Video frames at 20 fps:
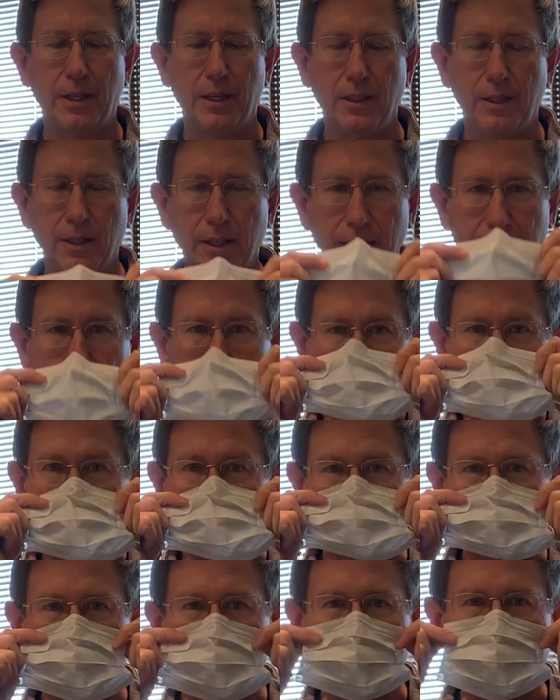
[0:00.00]
you
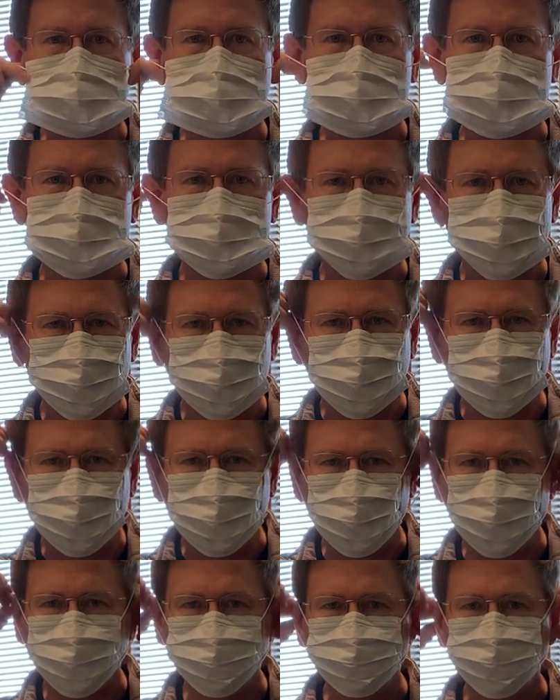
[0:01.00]
can't just
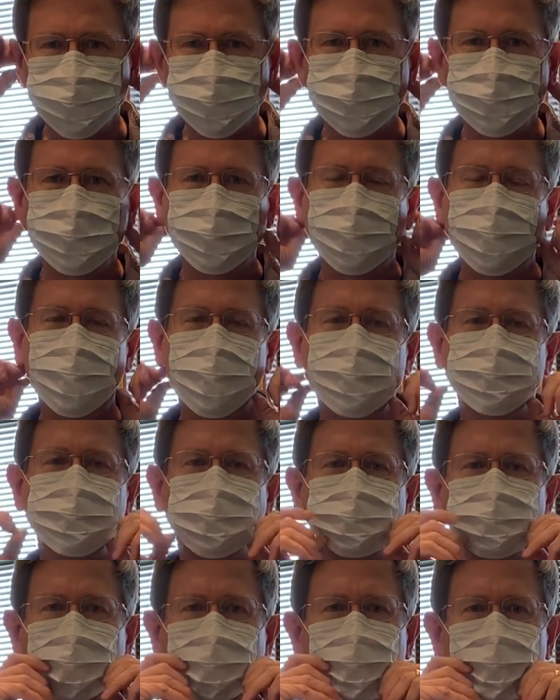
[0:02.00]
have
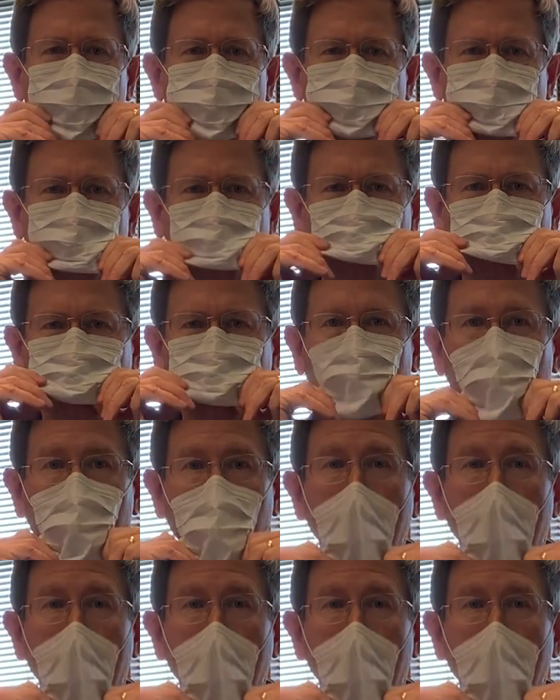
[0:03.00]
them over